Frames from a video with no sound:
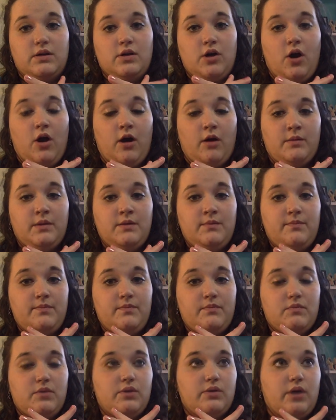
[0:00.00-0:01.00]
comment
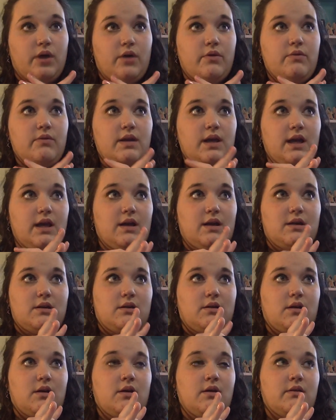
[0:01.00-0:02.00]
below
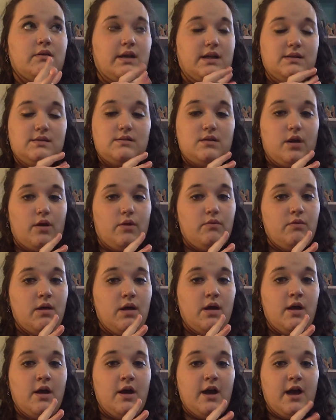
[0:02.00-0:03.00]
and let us know,
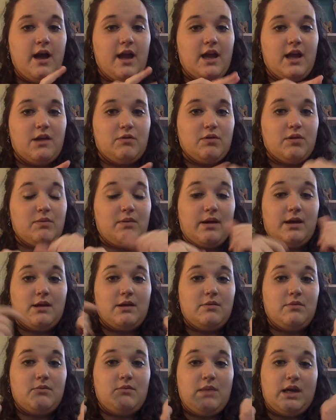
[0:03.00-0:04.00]
and we might
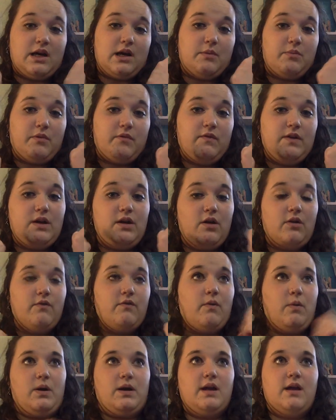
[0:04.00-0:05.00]
make up a video
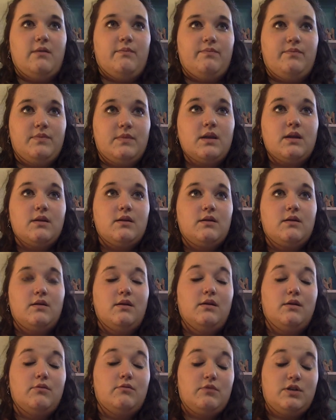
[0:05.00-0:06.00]
for you.
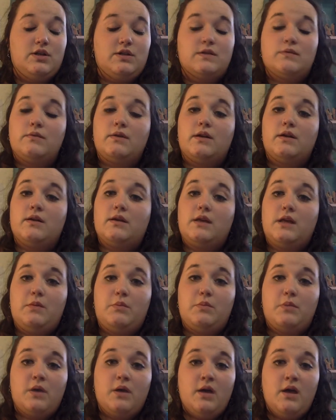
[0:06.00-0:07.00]
We just want to
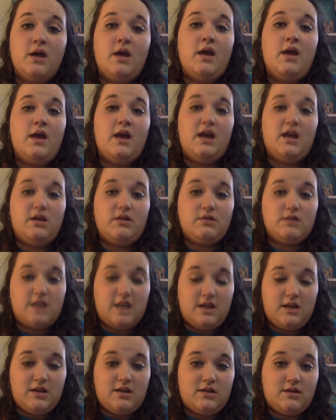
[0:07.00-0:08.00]
keep
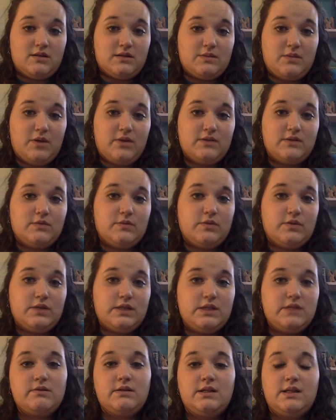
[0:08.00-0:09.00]
entertaining as possible
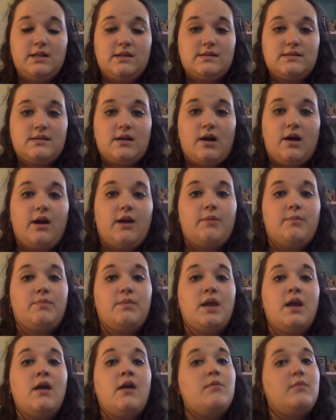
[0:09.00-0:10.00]
during this time
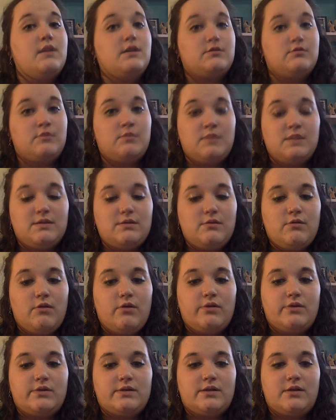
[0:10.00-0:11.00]
because we miss you
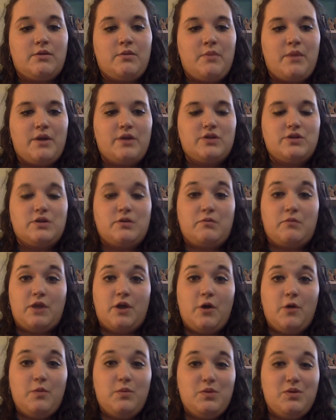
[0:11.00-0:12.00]
all so much, and we
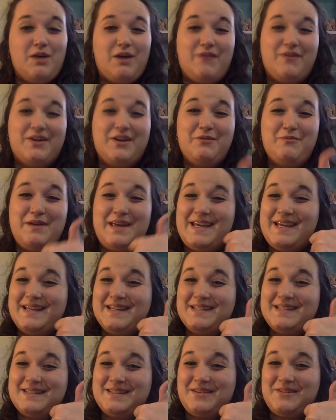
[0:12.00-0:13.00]
hope you have a good week.
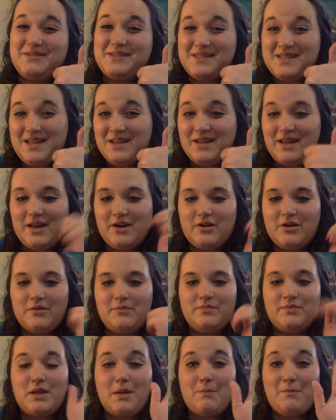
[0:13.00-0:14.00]
So see you later.
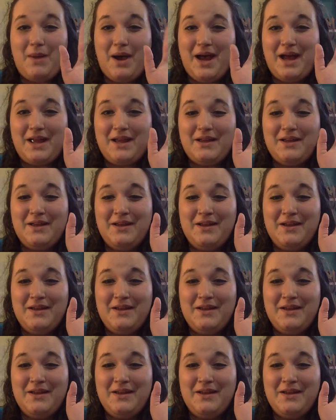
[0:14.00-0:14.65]
Bye.